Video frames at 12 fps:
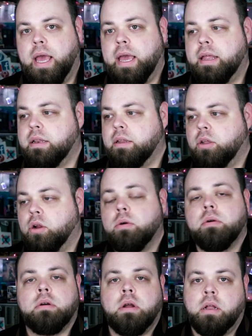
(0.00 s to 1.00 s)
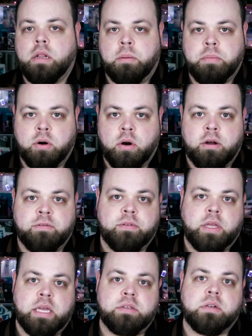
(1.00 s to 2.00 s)
And you're a lot better off.
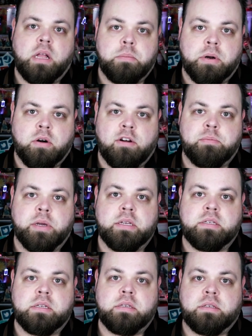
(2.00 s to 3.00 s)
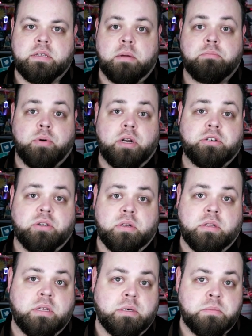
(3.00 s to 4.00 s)
The kids are a lot better off because then it's not pressure
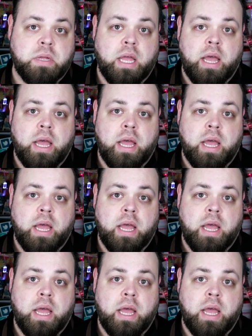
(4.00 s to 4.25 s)
on them,